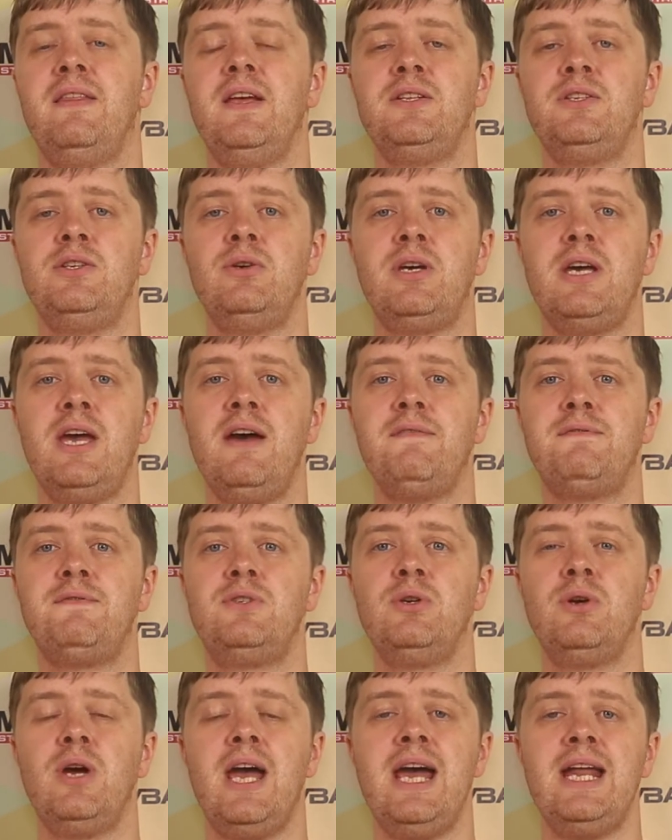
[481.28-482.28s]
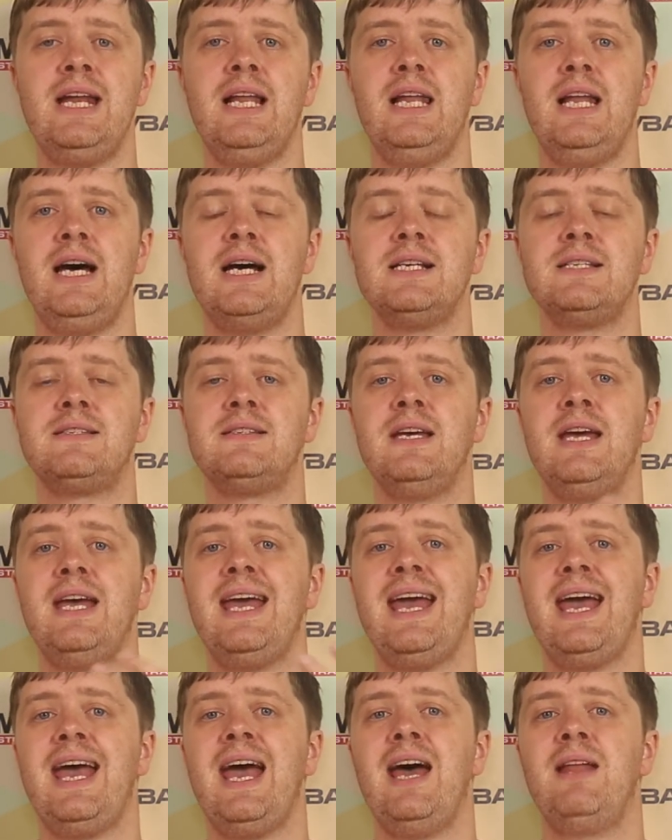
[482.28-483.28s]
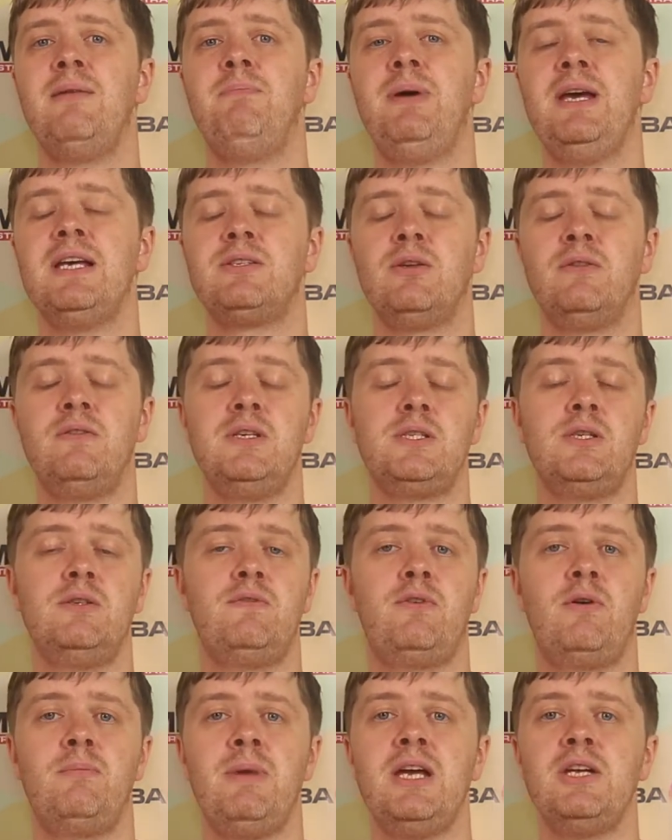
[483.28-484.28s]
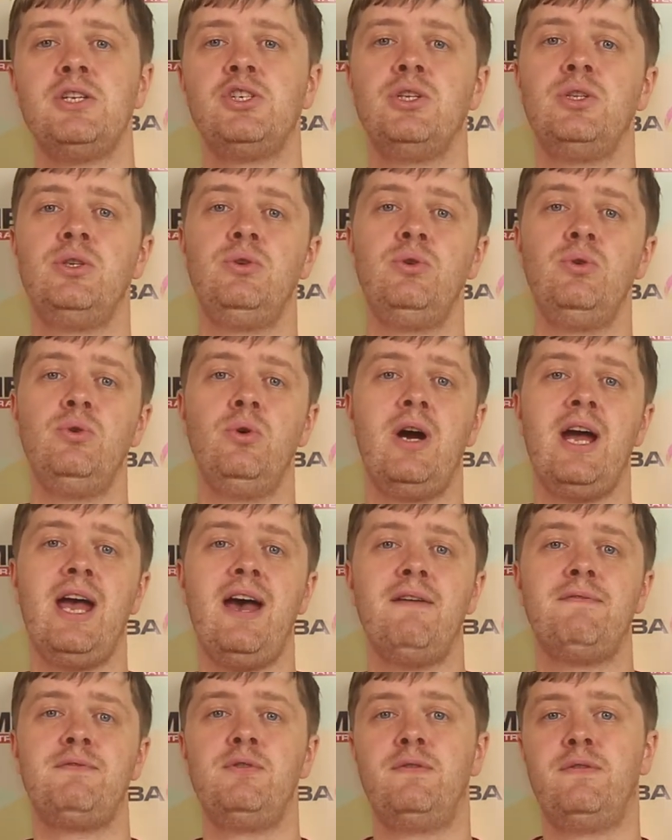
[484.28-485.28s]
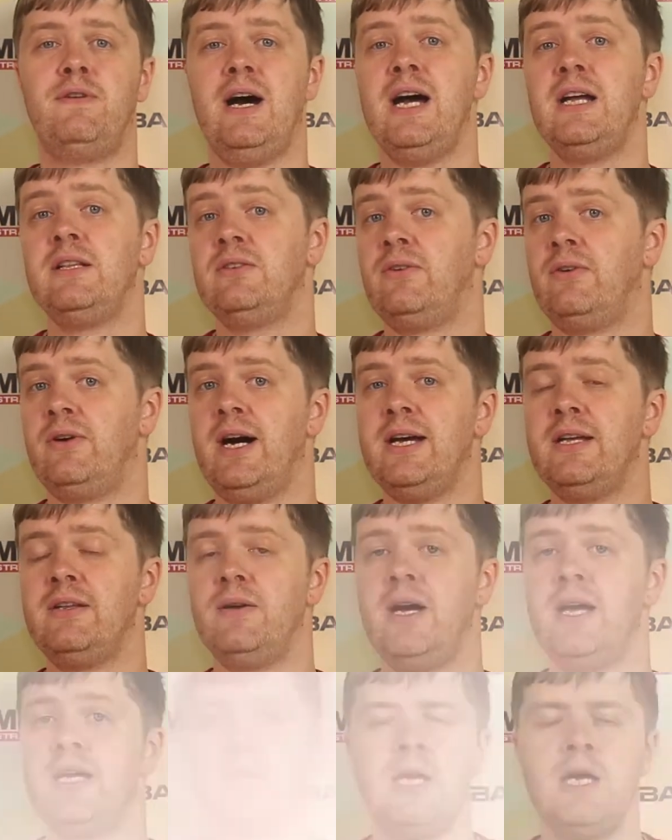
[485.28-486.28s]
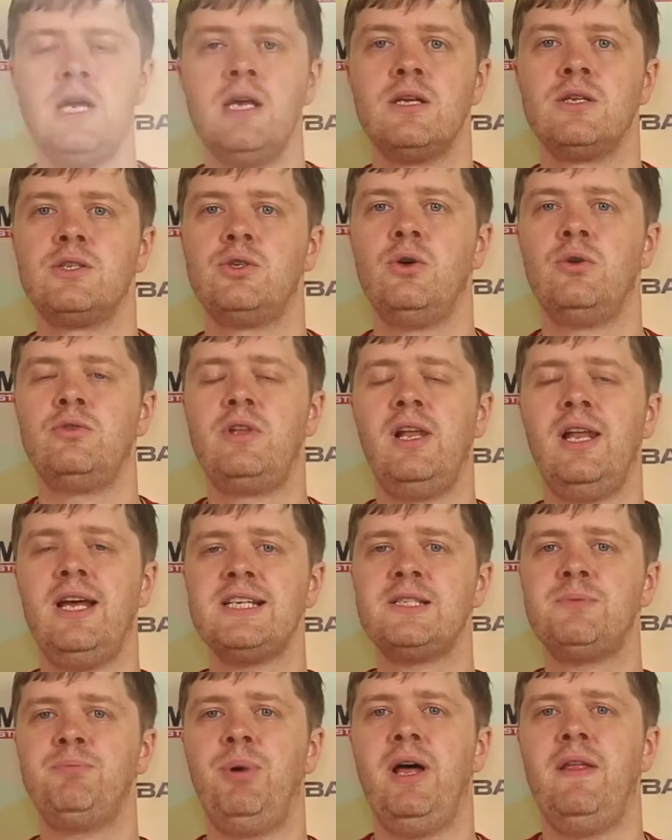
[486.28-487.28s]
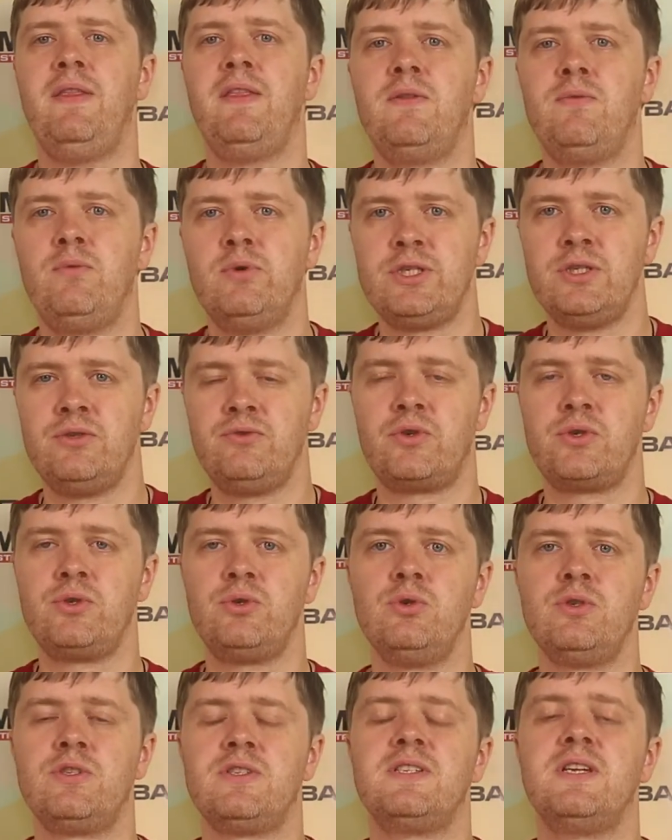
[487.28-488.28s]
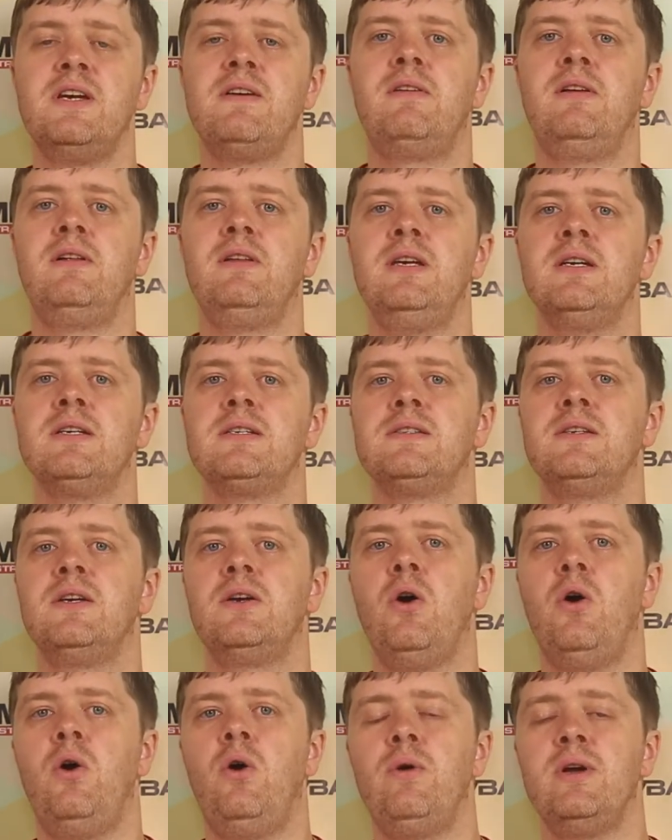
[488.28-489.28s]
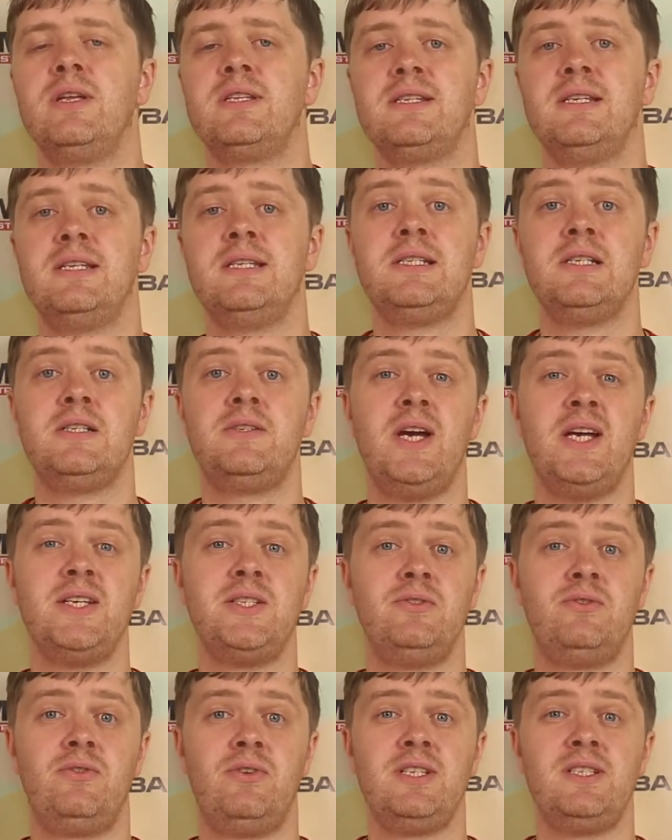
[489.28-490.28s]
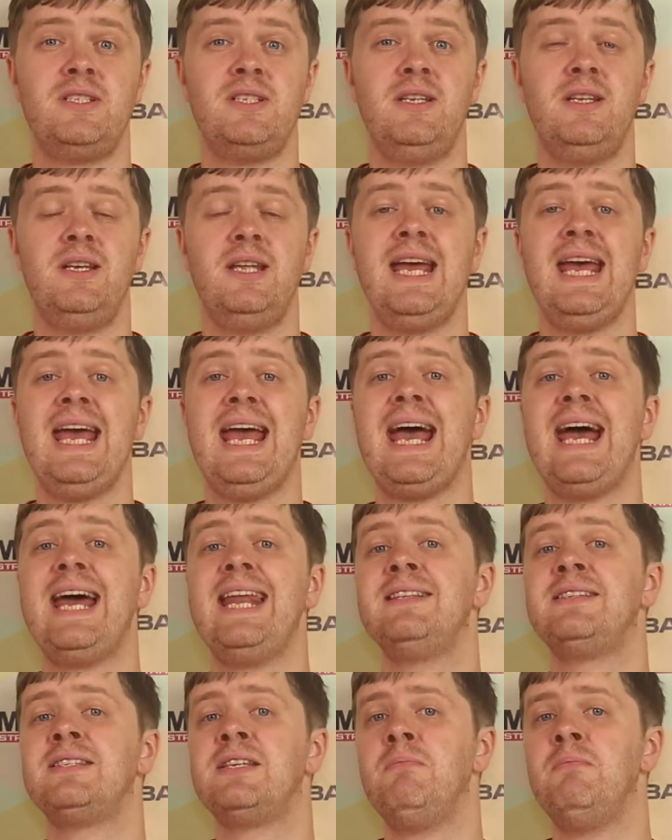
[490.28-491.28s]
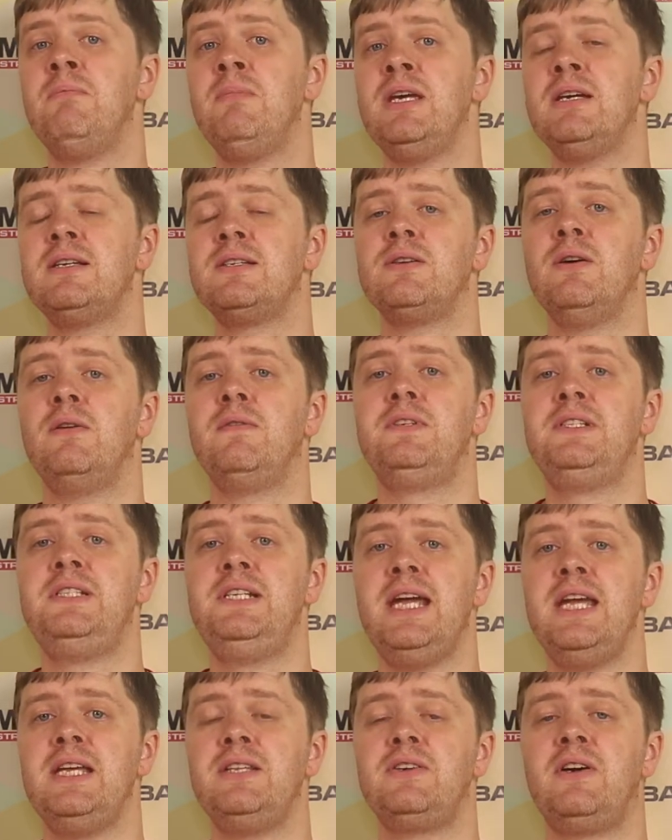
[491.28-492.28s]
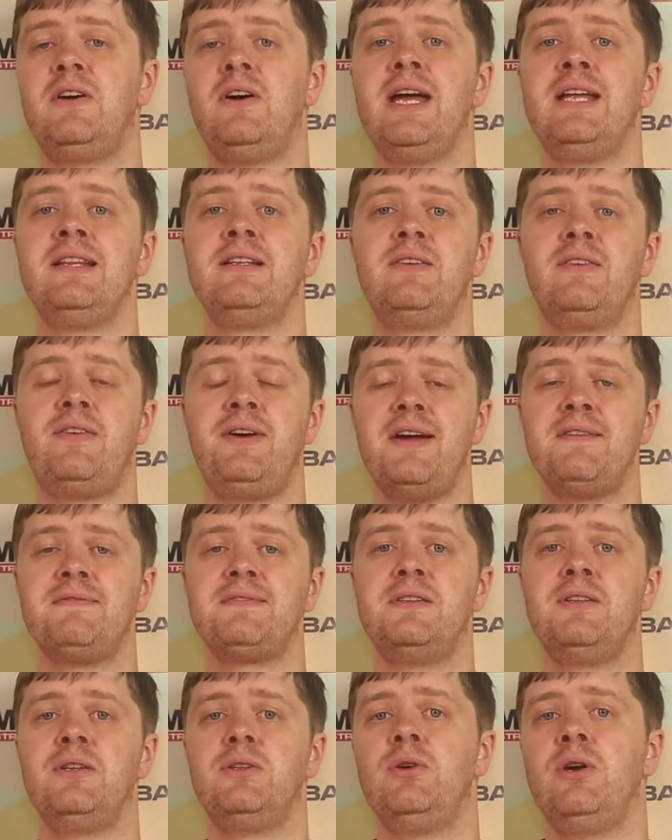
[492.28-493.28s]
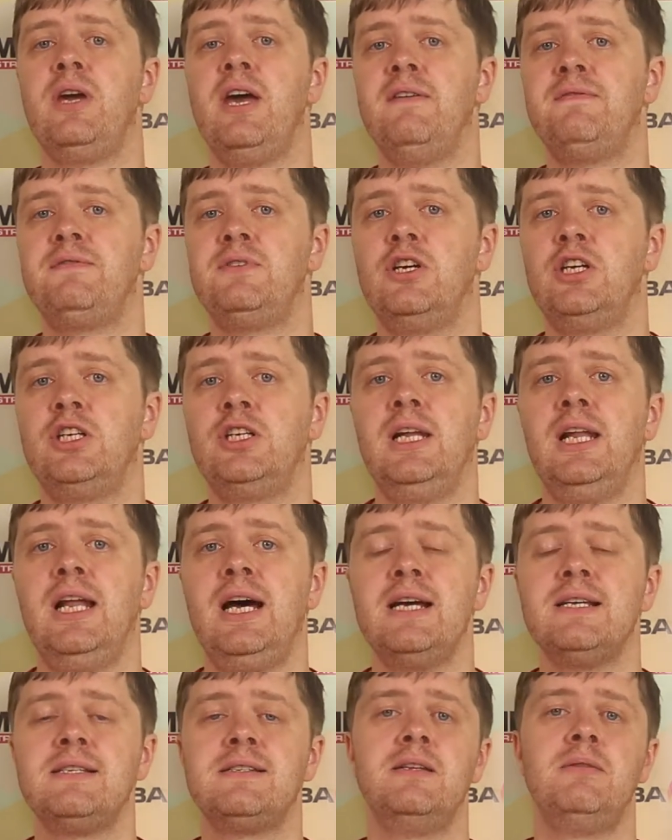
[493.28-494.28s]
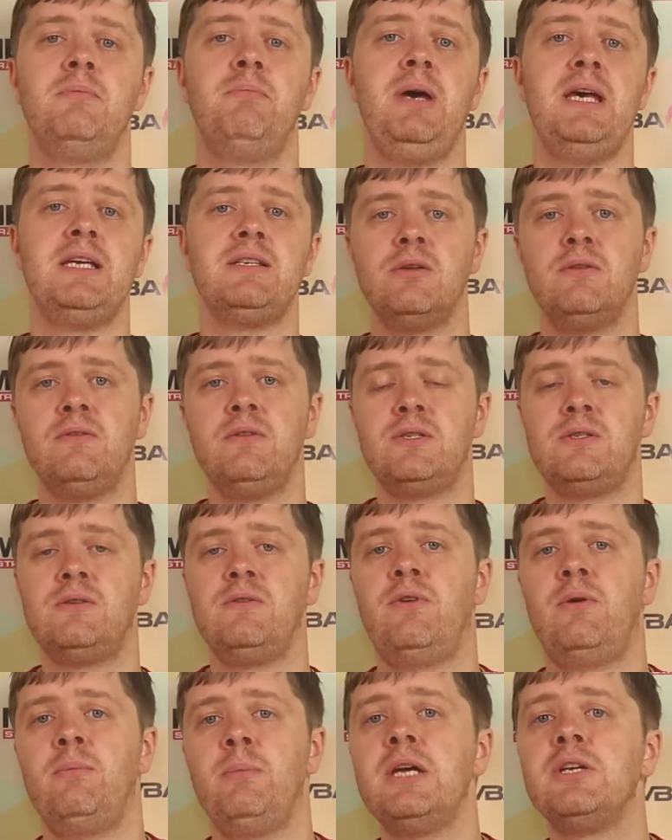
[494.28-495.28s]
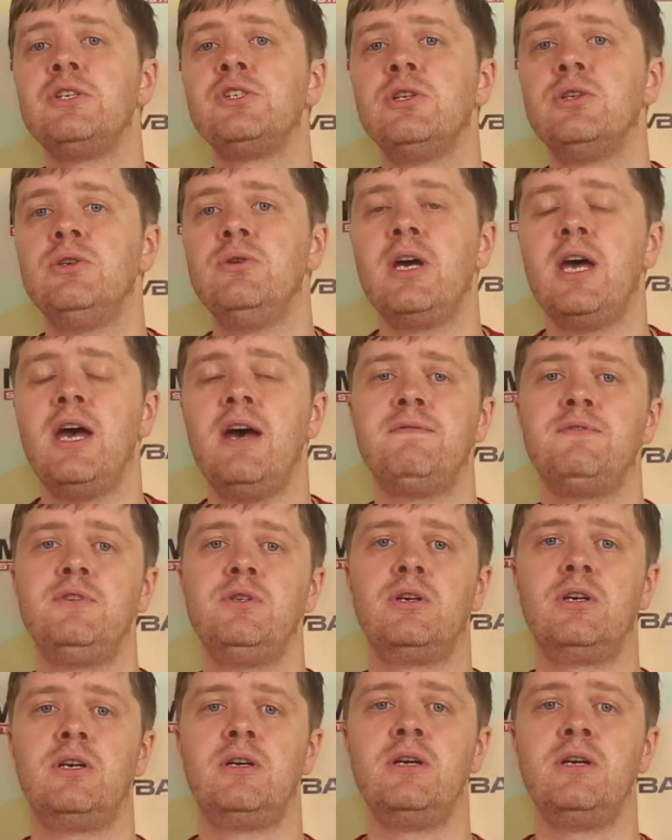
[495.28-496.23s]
that you have to analyze, and based on this information you have to find the right answer. So the last part that was introduced several years ago, it's integrated reasoning, and it's a mix of data and graphs that you have to analyze, and based on this information you have to